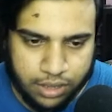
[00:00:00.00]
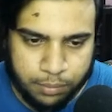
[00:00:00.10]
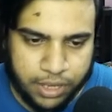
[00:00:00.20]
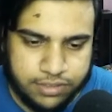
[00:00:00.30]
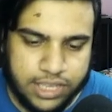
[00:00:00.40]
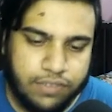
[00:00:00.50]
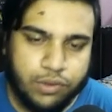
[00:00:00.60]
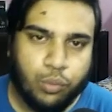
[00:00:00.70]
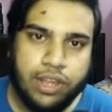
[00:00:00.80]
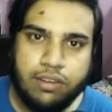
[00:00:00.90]
Because
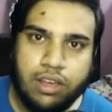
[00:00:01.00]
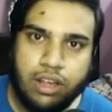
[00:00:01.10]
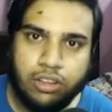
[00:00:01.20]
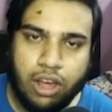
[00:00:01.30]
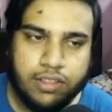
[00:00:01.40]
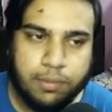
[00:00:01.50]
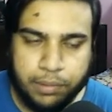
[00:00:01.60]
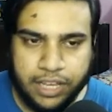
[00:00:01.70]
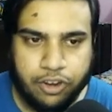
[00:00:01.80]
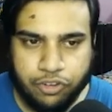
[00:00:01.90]
even when a lot of the
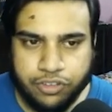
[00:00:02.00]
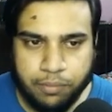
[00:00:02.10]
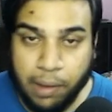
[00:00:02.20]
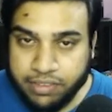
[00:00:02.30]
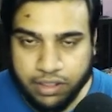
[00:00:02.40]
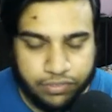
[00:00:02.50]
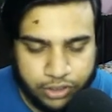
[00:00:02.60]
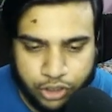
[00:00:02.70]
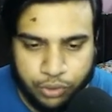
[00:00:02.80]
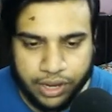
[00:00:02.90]
players, myself
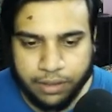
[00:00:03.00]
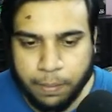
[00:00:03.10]
including,